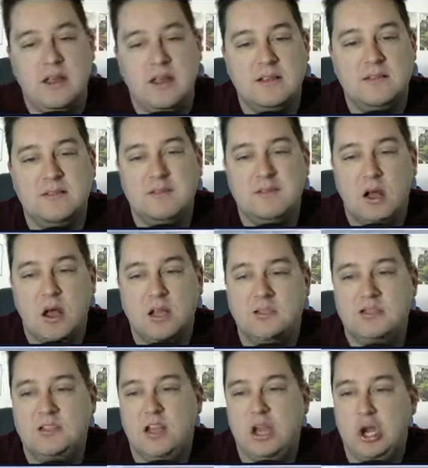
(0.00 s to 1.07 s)
nice little
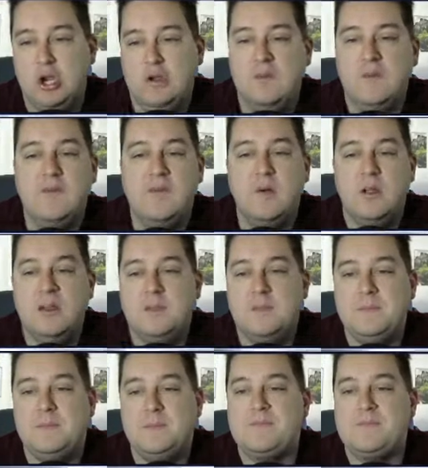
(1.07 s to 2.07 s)
ostinato for you.